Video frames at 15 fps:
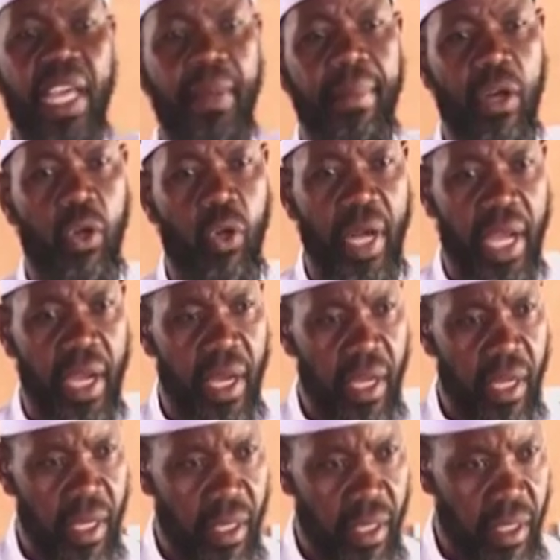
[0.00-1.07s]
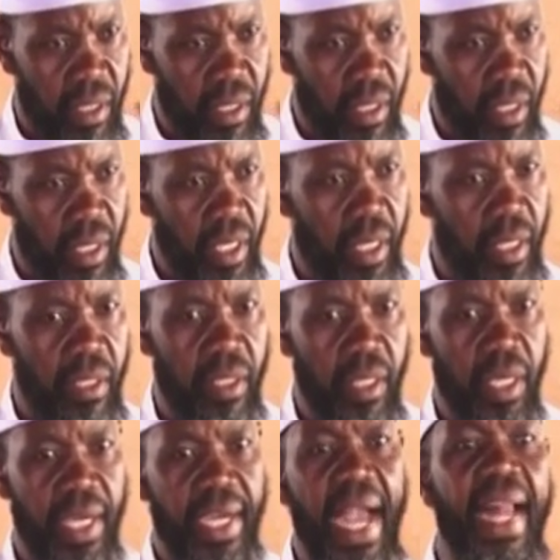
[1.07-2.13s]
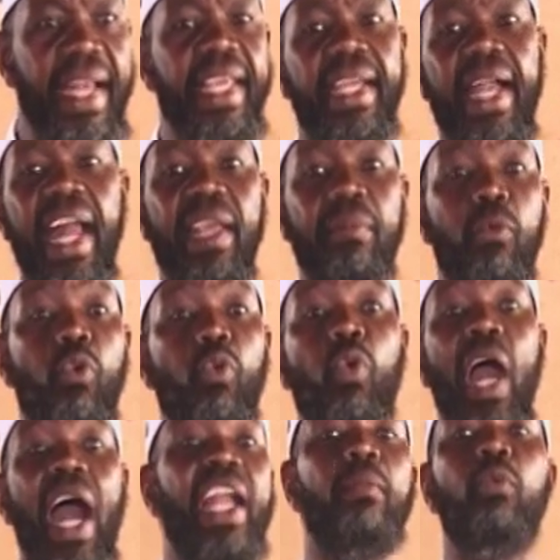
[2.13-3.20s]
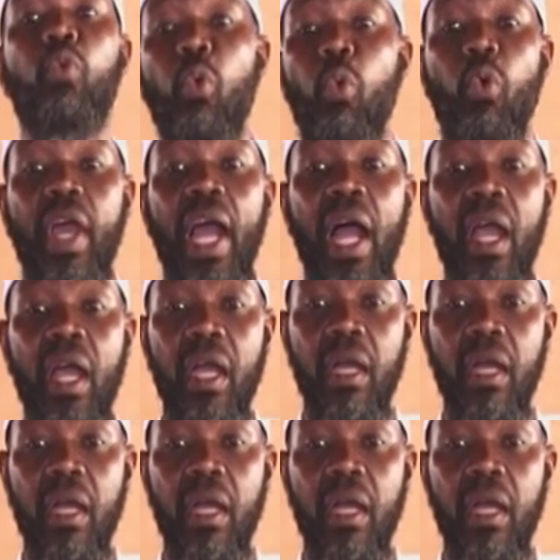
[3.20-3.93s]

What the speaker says: bige bakolanga ngalinga ali mukuga